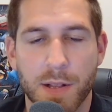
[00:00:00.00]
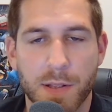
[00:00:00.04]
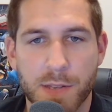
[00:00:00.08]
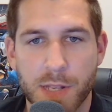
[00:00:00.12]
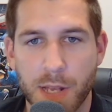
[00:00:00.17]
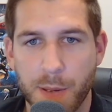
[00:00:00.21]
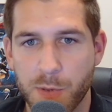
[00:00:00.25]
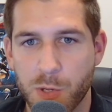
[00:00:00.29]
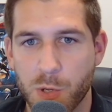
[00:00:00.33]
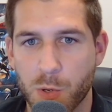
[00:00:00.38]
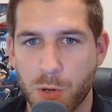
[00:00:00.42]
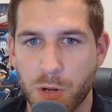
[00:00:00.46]

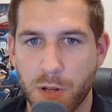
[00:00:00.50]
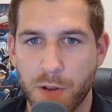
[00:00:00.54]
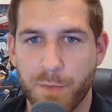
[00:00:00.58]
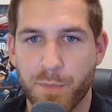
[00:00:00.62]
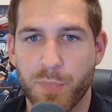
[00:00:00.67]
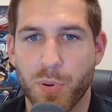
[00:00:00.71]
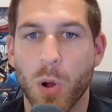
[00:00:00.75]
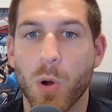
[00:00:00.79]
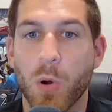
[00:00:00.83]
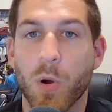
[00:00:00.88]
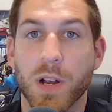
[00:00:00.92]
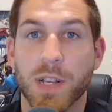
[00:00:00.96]
some sort of
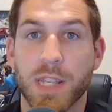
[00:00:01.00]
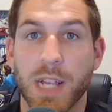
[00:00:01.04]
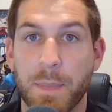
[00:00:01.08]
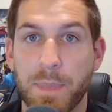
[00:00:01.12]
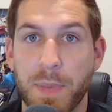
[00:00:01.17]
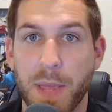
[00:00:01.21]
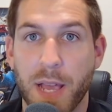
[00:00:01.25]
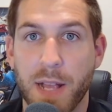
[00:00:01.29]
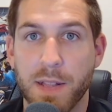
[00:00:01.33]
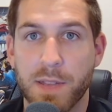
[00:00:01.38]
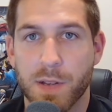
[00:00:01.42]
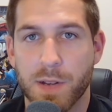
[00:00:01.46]
progress
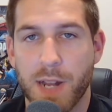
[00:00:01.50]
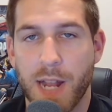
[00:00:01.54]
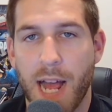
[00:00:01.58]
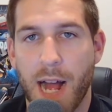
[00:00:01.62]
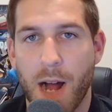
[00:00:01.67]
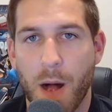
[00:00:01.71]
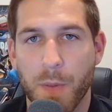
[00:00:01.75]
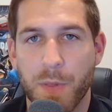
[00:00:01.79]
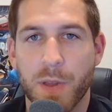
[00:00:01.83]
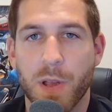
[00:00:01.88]
updates on how